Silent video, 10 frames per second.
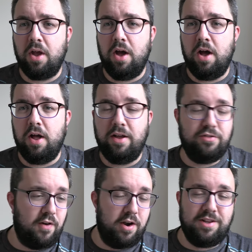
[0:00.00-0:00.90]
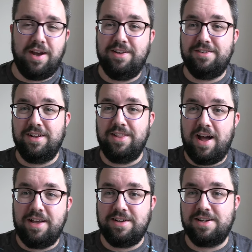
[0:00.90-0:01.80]
That's very tasty, and
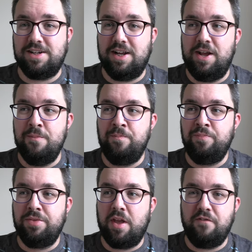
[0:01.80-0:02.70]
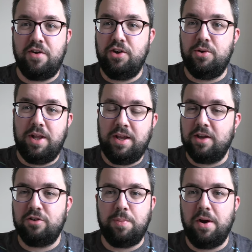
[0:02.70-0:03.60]
that is actually a very unique
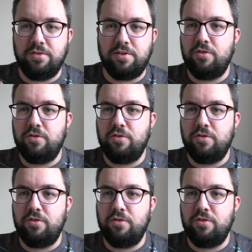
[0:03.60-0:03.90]
experience.